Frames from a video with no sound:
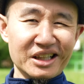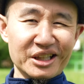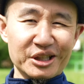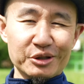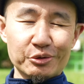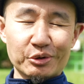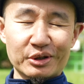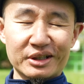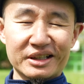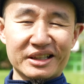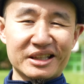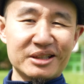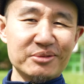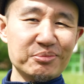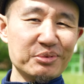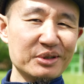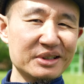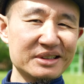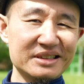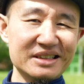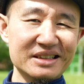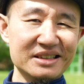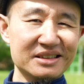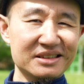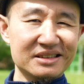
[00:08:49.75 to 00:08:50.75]
You want to keep your
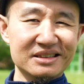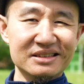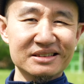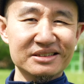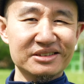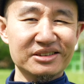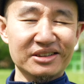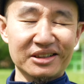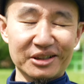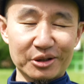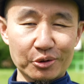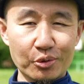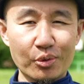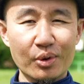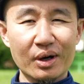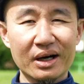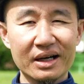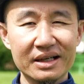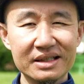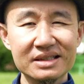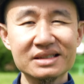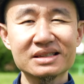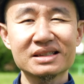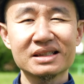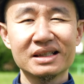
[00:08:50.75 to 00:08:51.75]
distance,
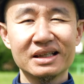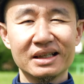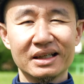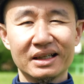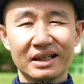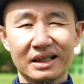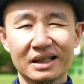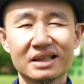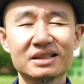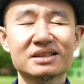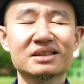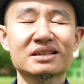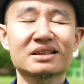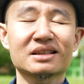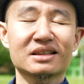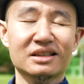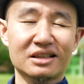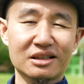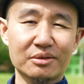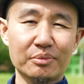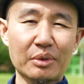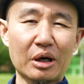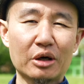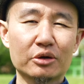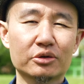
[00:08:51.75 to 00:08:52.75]
otherwise it's going
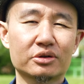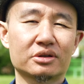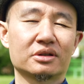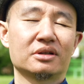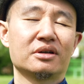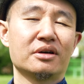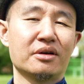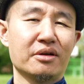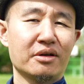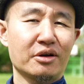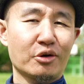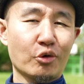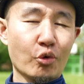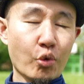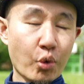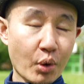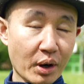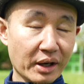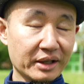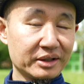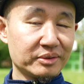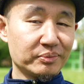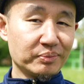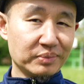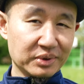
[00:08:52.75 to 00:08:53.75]
to come out
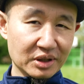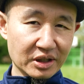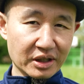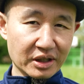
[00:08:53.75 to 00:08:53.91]
quite